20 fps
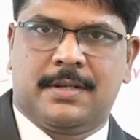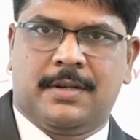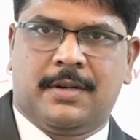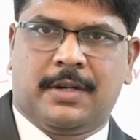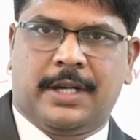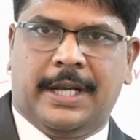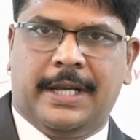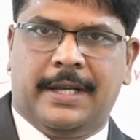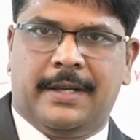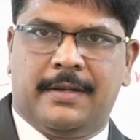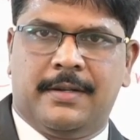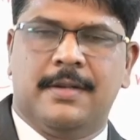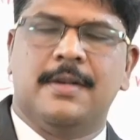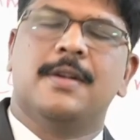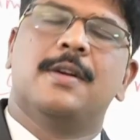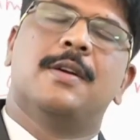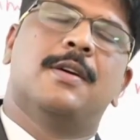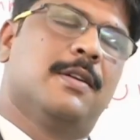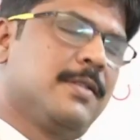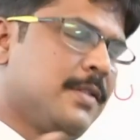Okay,
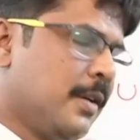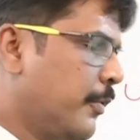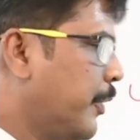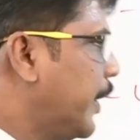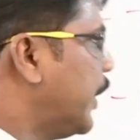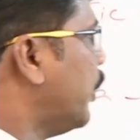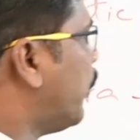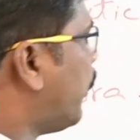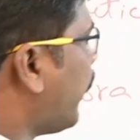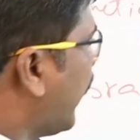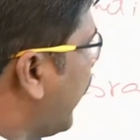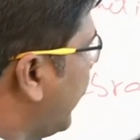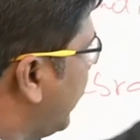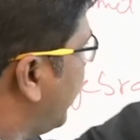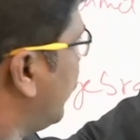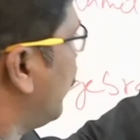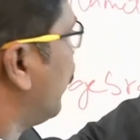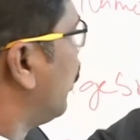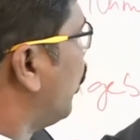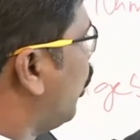somewhere you find,
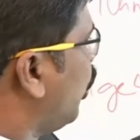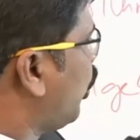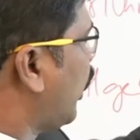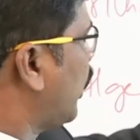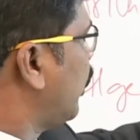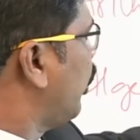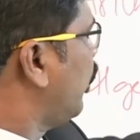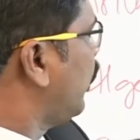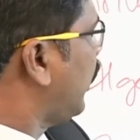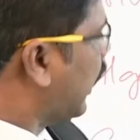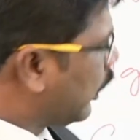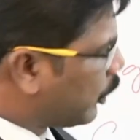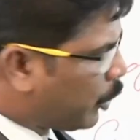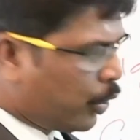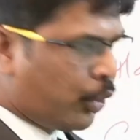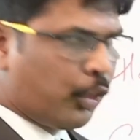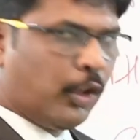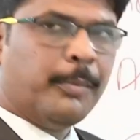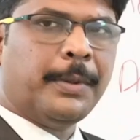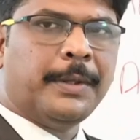you know, known to unknown or
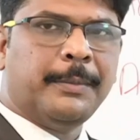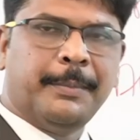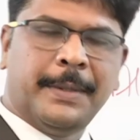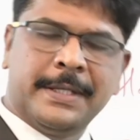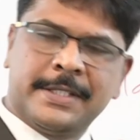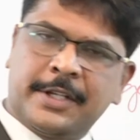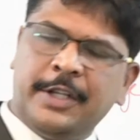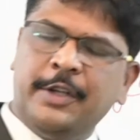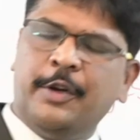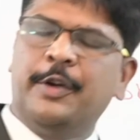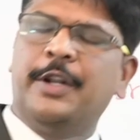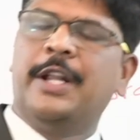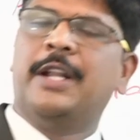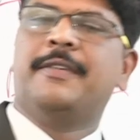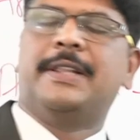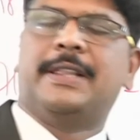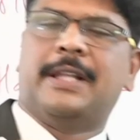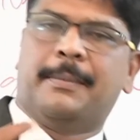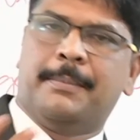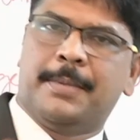unknown to known, but basically you're dealing
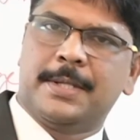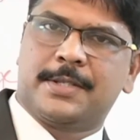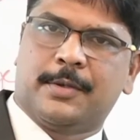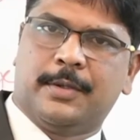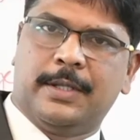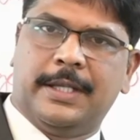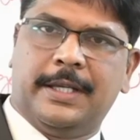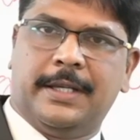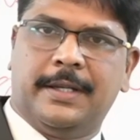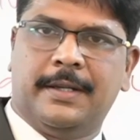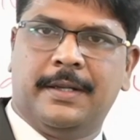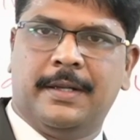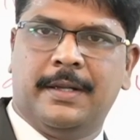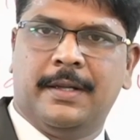with numbers only.